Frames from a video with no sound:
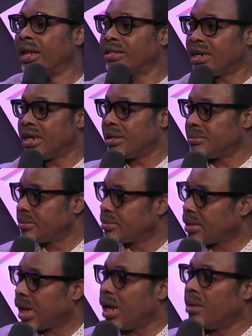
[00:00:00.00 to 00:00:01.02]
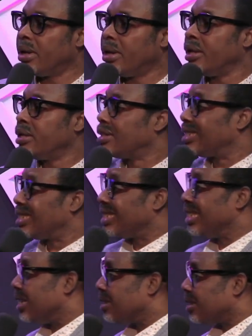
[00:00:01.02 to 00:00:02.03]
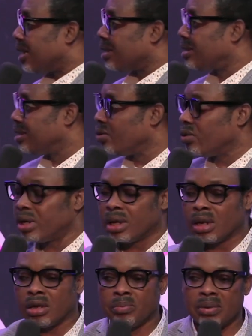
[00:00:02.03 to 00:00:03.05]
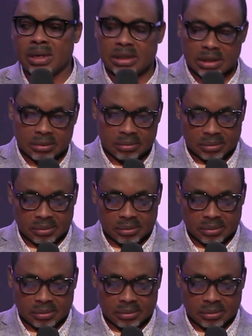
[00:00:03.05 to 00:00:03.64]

any time. How many singers are still where the Lord placed them?